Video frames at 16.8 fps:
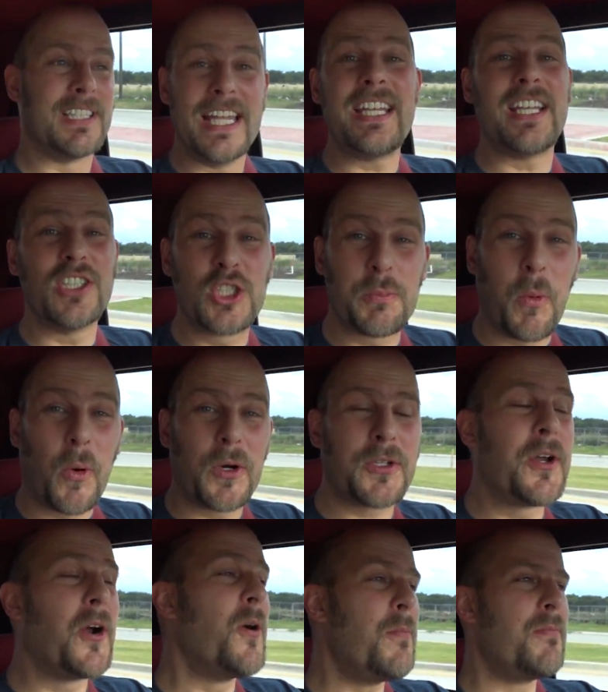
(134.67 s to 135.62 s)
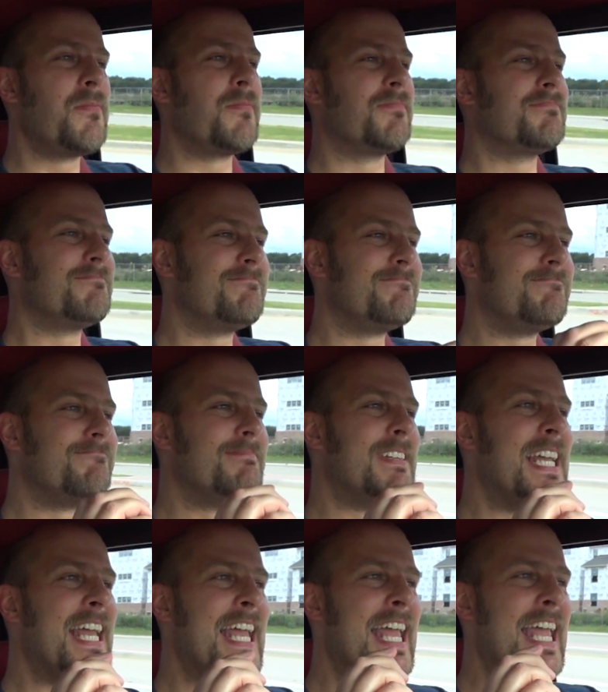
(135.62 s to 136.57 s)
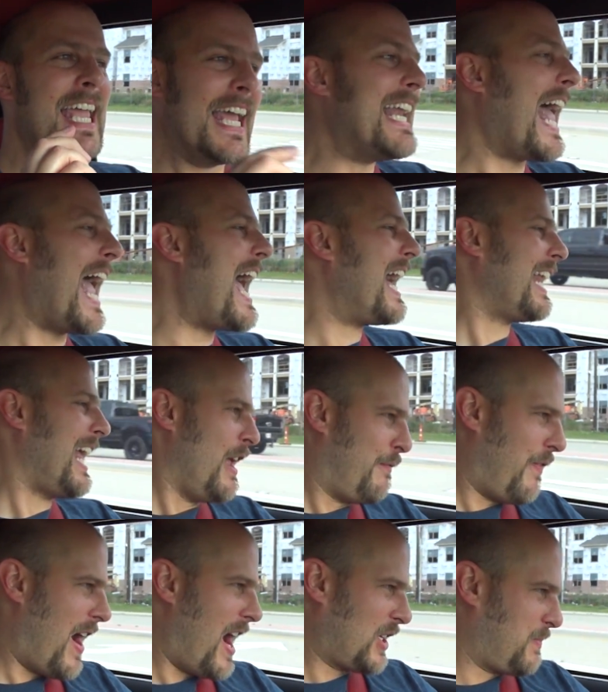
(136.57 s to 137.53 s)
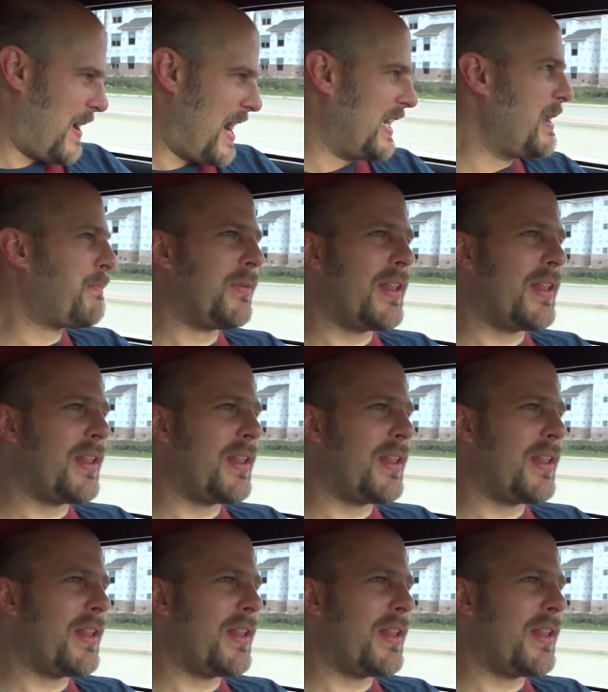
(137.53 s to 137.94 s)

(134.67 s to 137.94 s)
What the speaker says: Lincoln Sport Coupe, it had a Foxbody